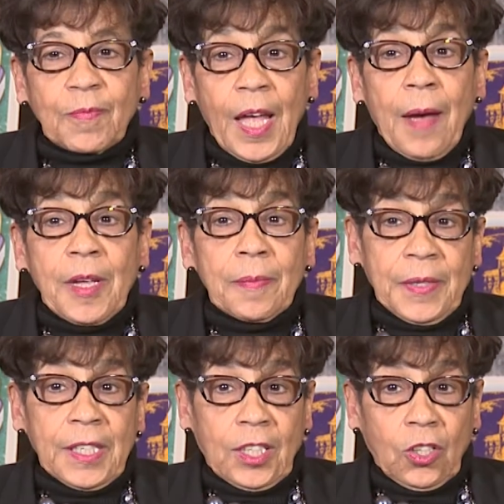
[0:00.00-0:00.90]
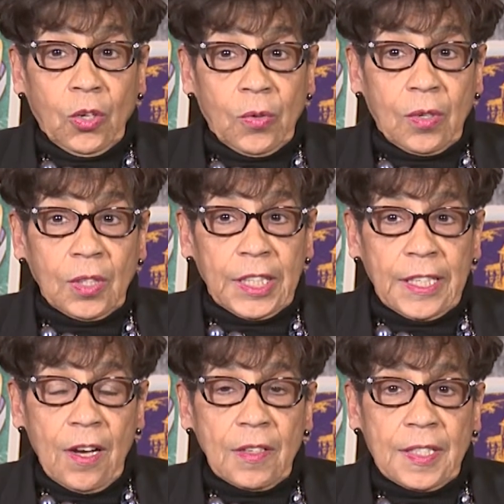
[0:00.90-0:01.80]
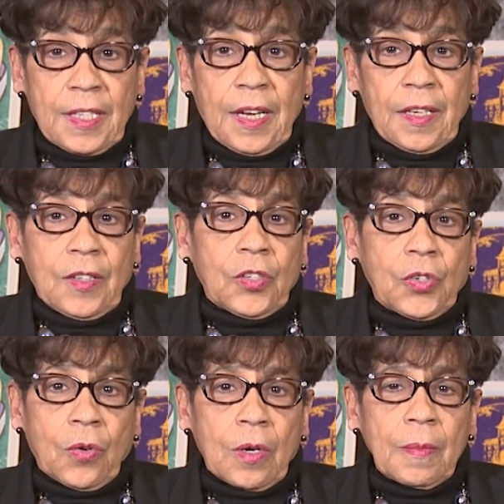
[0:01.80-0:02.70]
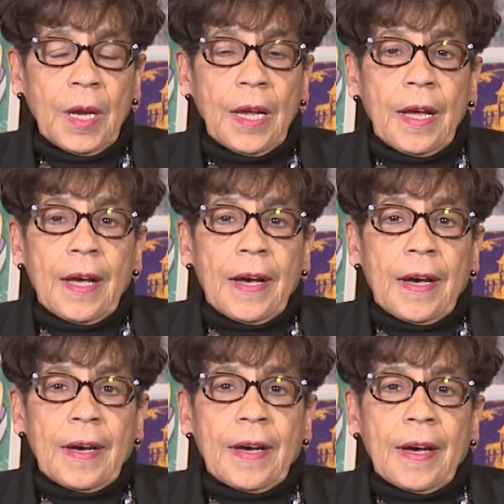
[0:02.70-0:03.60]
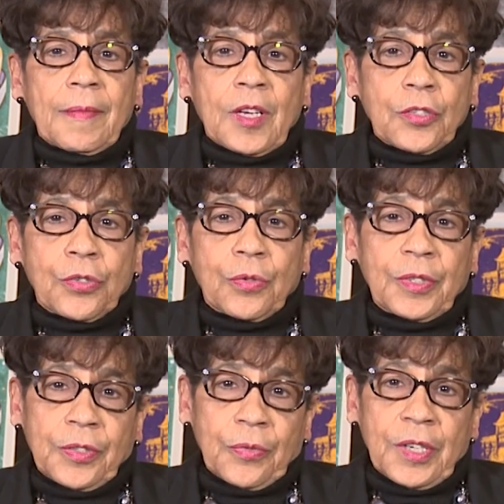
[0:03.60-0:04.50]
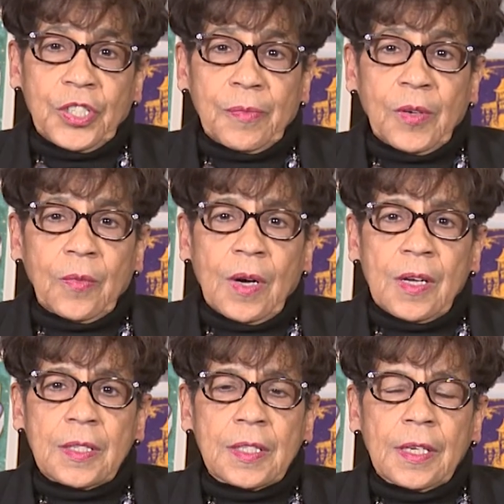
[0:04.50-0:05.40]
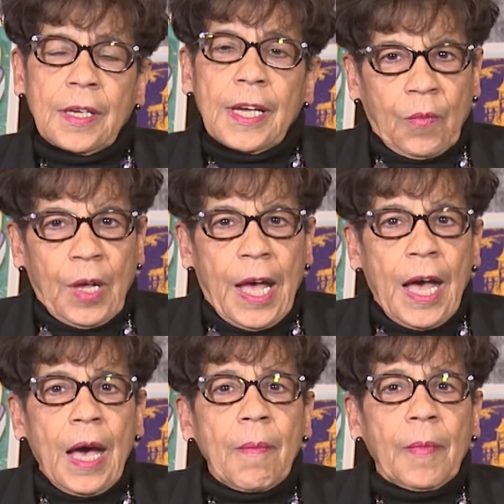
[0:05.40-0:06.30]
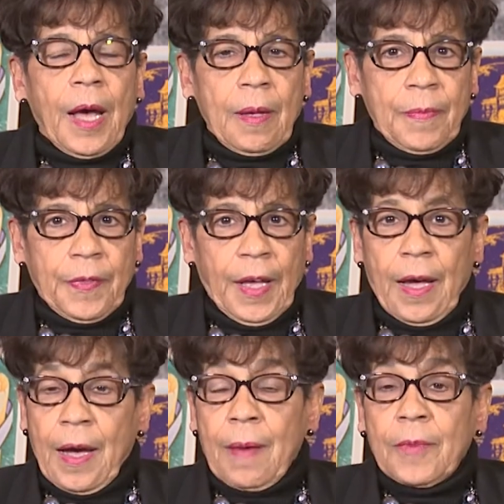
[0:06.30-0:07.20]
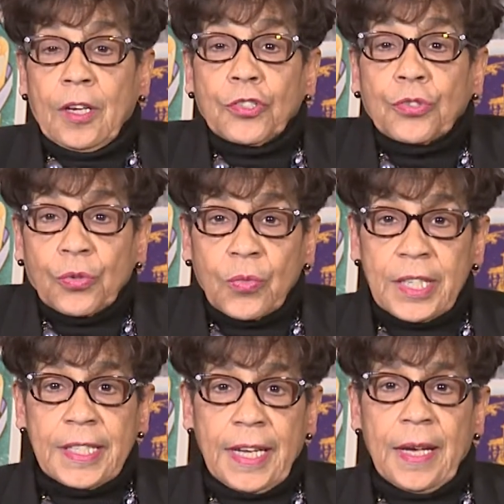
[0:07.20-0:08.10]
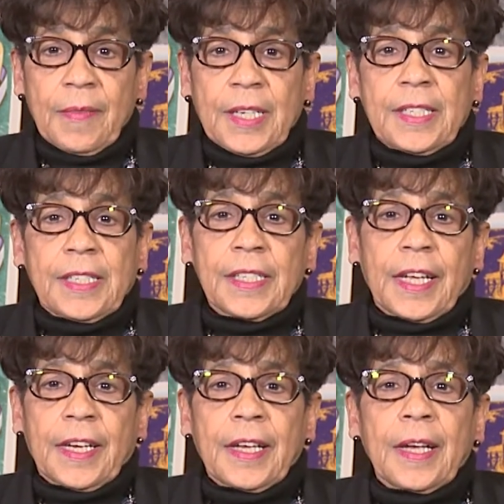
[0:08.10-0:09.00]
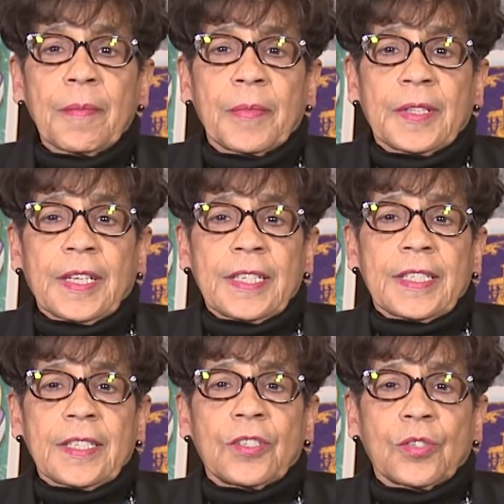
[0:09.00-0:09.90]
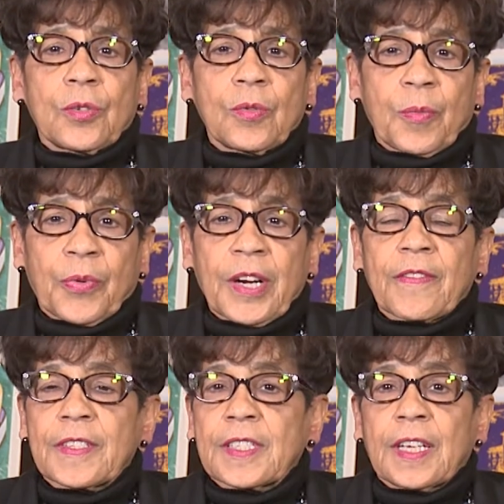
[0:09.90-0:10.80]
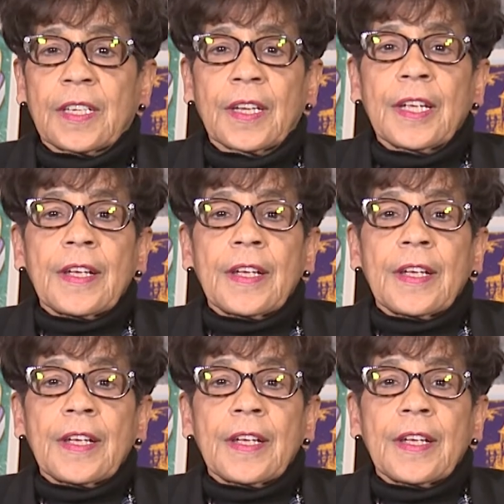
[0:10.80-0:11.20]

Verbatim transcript: i mean being a local and not staying in the dorm uh, i'm not sure what their regiment was I'm, I'm, I'm not sure what time they did get up, but they did do breakfast. And